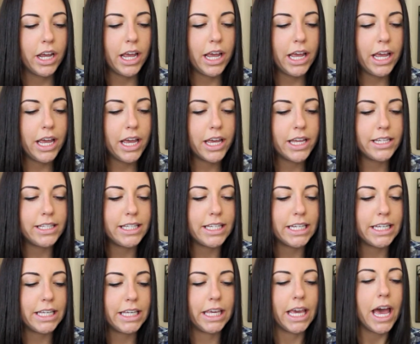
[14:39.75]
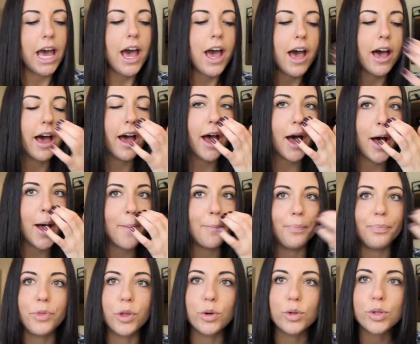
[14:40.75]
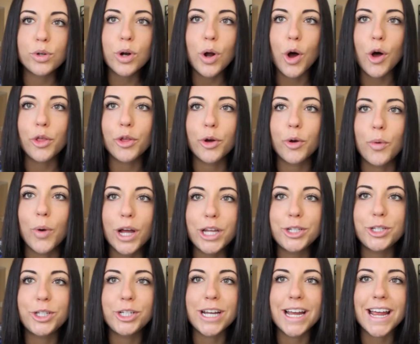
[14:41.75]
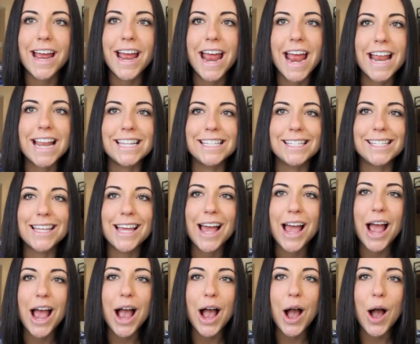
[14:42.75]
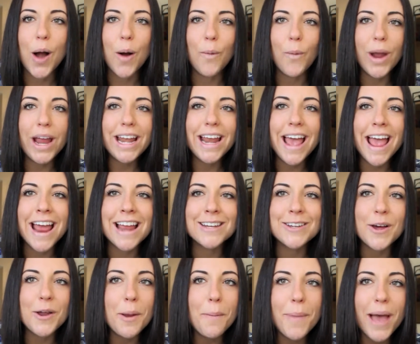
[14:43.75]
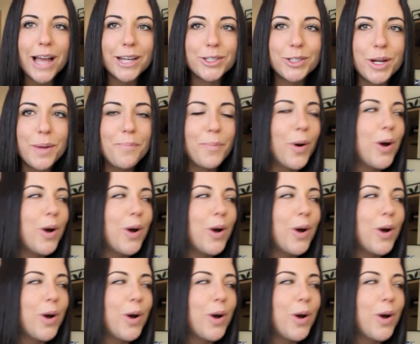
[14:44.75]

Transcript: And yeah, those are all the questions. Way to end on a Backstreet